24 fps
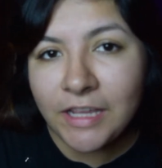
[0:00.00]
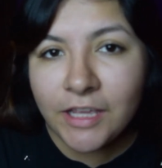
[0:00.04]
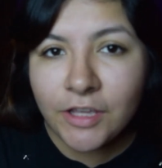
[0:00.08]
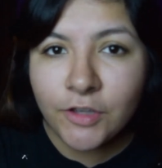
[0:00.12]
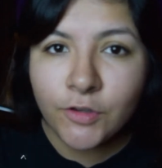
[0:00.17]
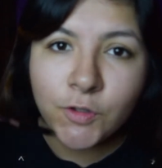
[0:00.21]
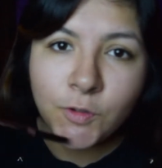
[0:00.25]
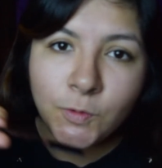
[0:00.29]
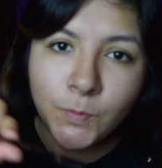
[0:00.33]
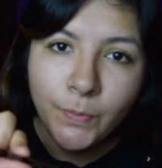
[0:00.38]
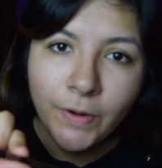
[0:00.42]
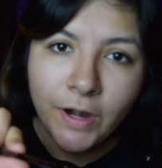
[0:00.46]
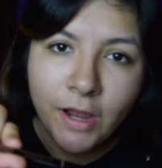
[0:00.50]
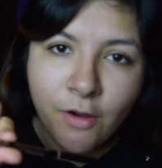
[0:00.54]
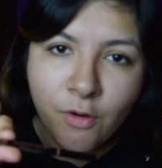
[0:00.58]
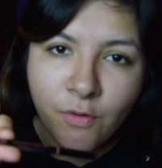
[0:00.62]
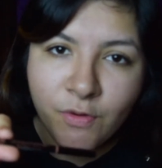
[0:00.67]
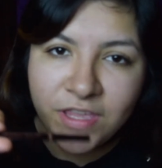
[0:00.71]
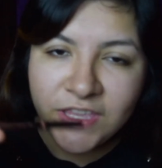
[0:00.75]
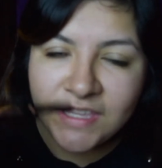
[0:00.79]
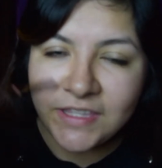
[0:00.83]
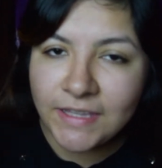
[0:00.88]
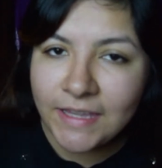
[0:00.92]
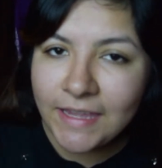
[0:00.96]
Hills Brow
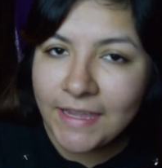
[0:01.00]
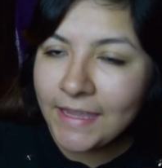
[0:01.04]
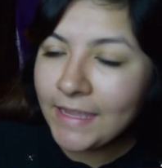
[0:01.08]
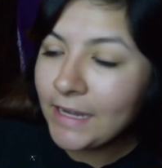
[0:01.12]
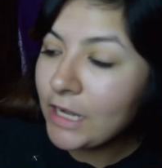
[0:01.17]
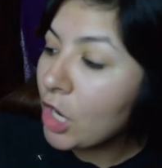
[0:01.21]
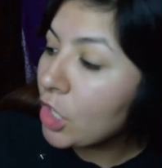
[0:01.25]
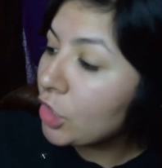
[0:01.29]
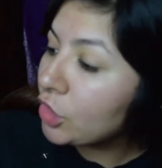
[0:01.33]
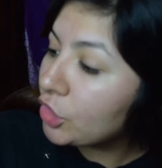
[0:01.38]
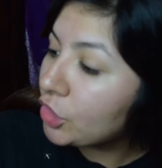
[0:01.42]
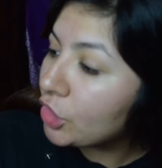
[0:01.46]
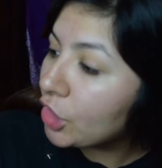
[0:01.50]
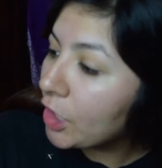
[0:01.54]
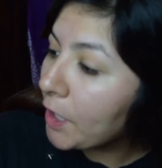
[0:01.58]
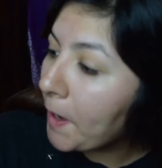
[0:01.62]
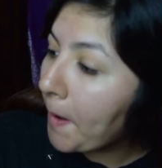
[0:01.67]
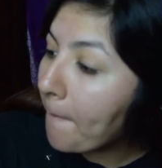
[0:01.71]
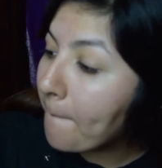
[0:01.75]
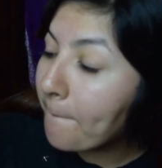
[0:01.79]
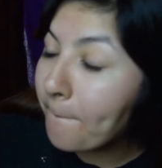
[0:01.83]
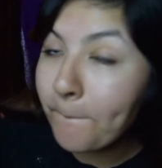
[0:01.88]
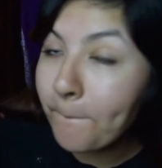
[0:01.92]
Wiz in dark